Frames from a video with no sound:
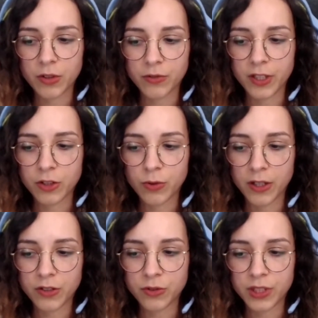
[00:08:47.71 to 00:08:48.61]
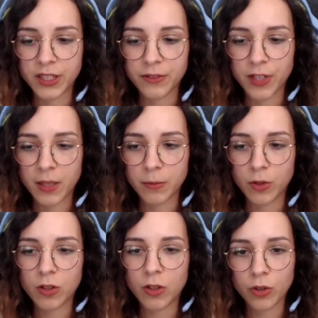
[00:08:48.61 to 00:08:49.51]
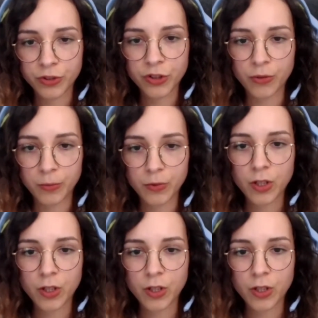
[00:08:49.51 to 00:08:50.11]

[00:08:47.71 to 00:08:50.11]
they try to give them a long-term